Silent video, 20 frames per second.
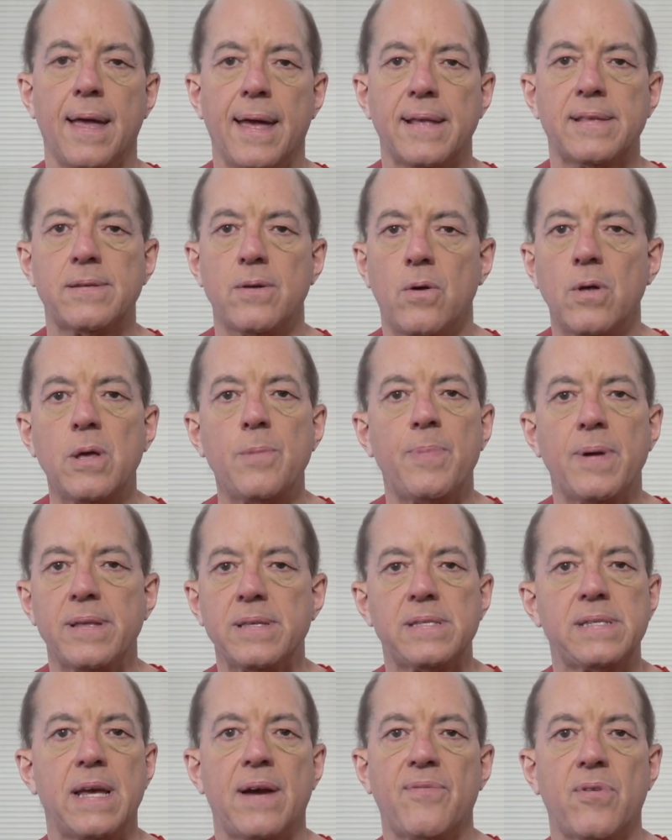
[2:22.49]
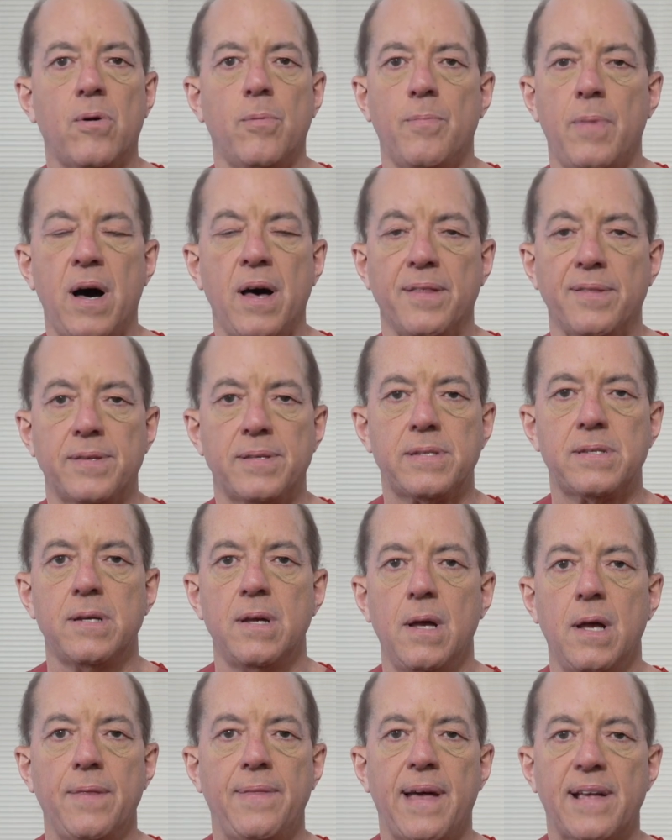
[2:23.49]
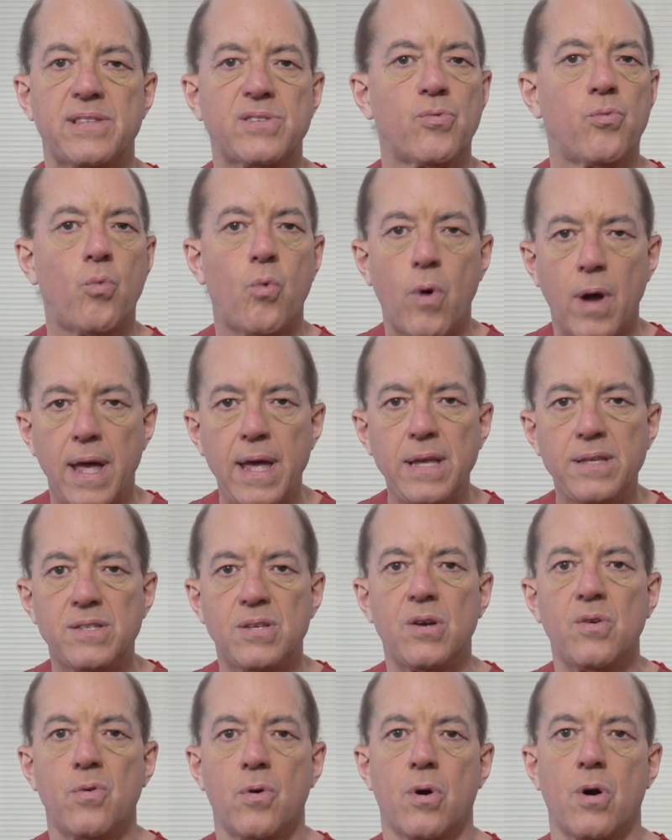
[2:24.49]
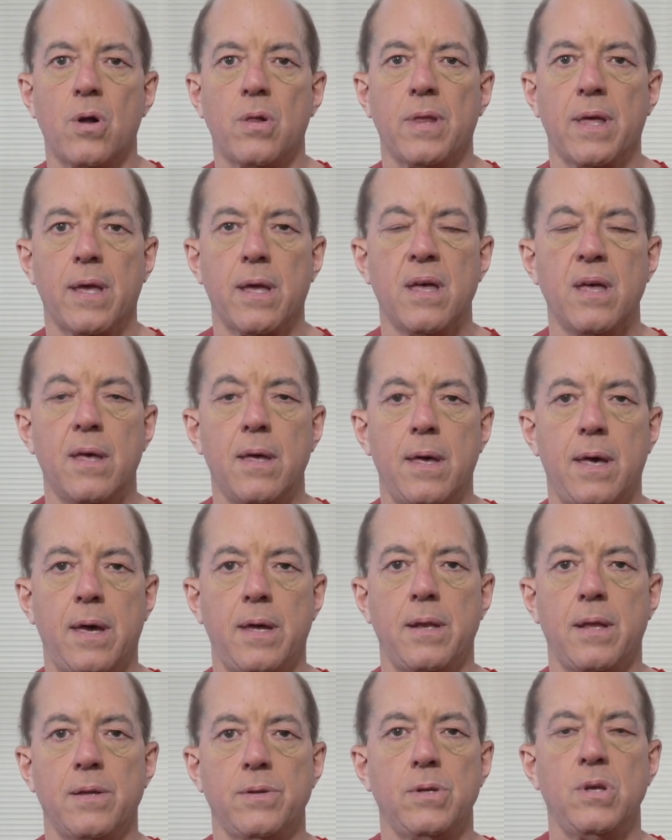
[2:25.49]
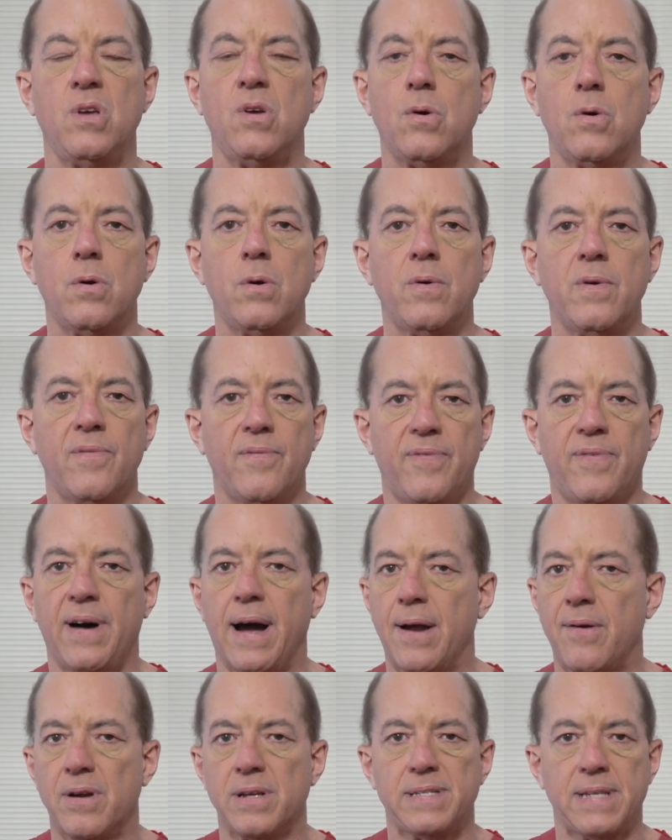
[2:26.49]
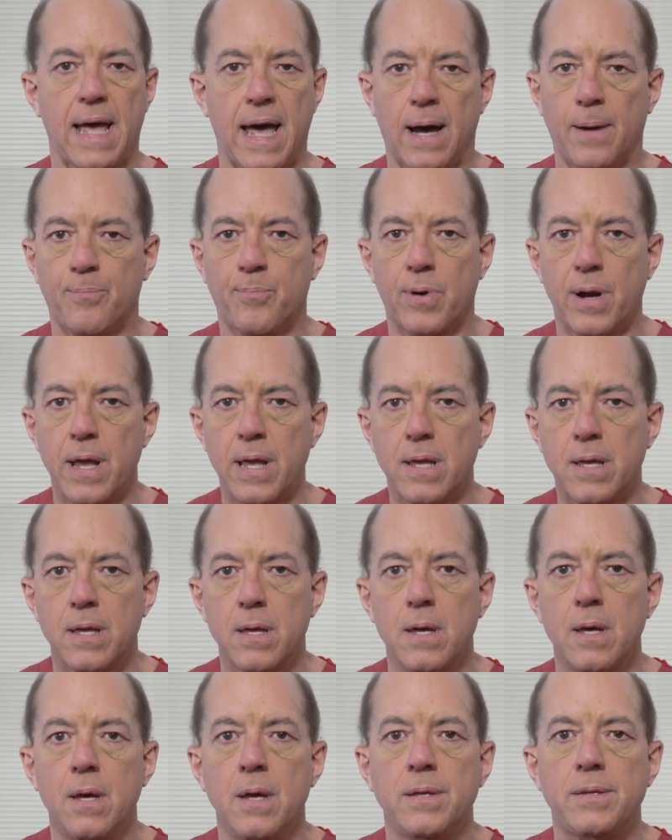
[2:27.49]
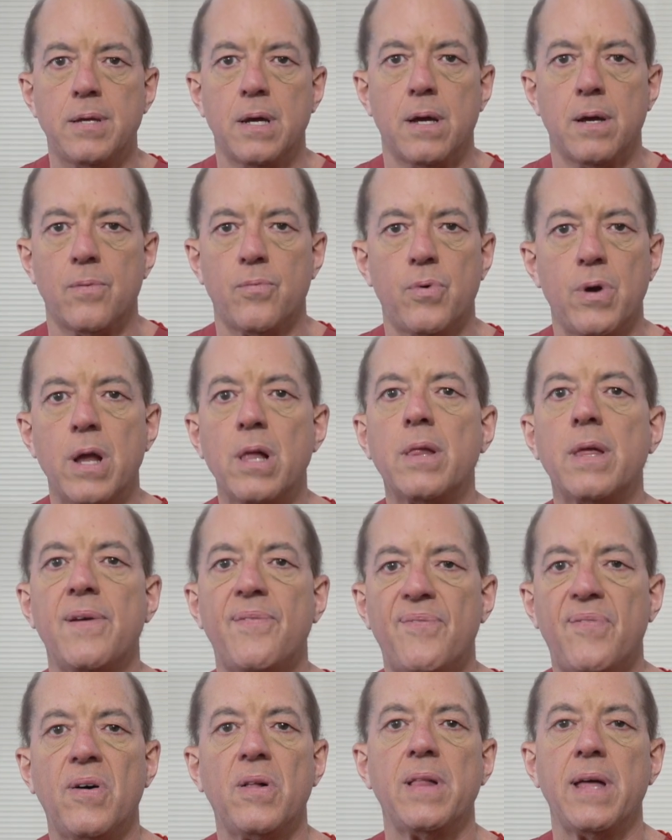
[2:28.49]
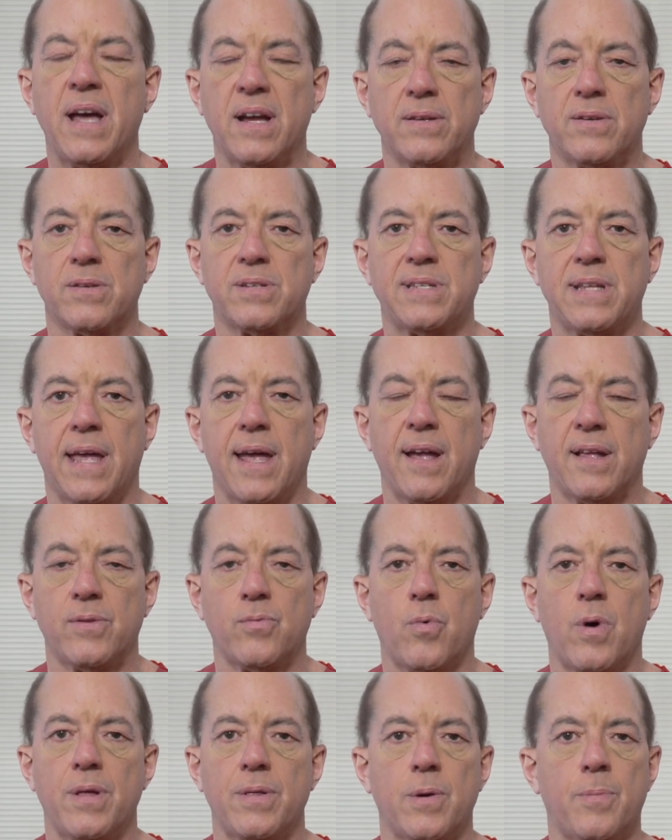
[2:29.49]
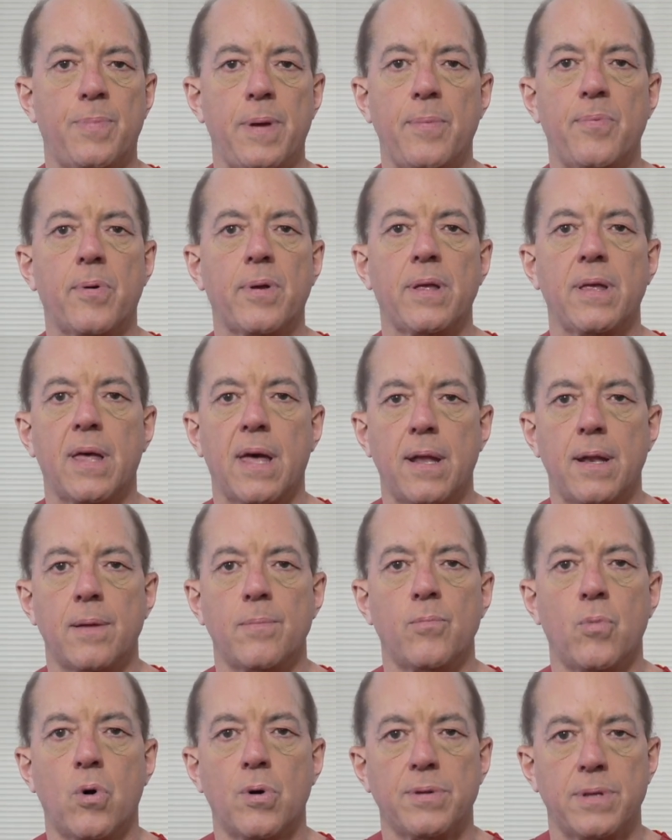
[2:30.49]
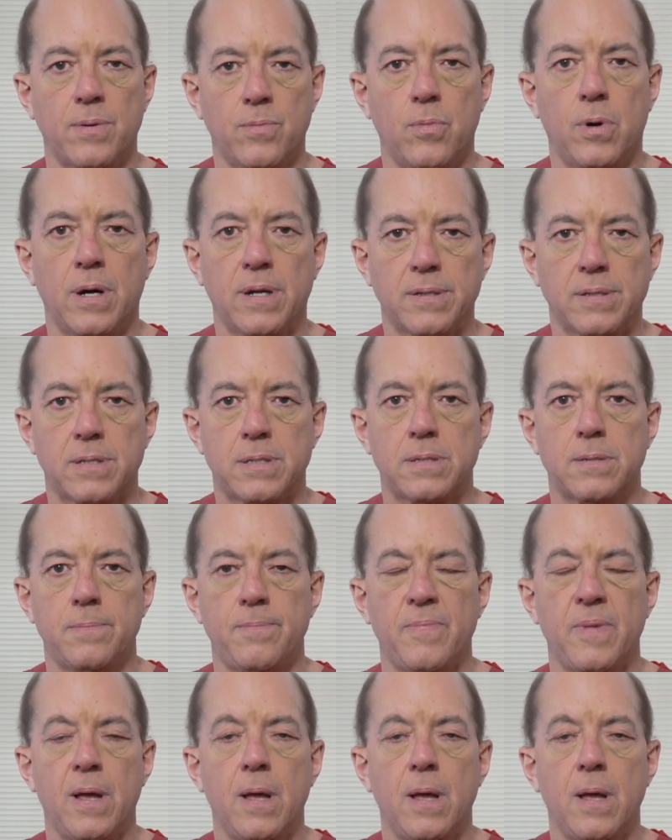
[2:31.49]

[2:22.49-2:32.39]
It's only been several months. That's way too early in a new virus outbreak to really fully understand whether people can get it more than once.